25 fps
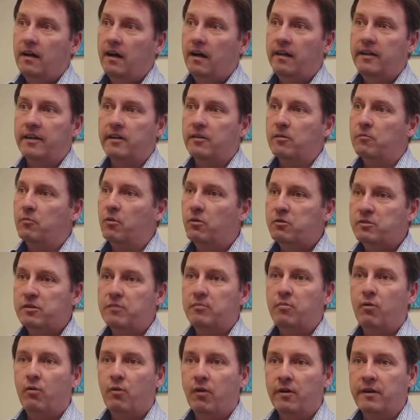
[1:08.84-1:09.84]
I think the most
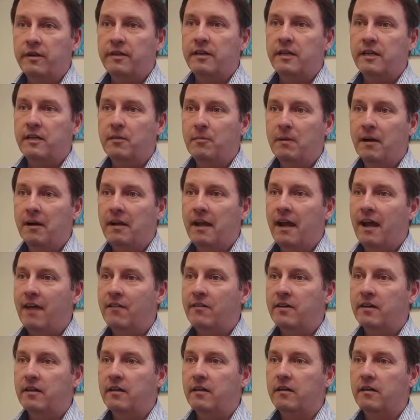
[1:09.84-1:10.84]
important thing about
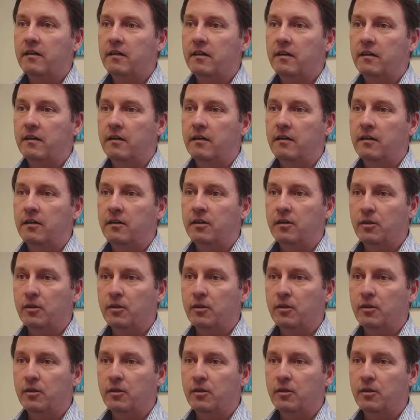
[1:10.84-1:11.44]
having a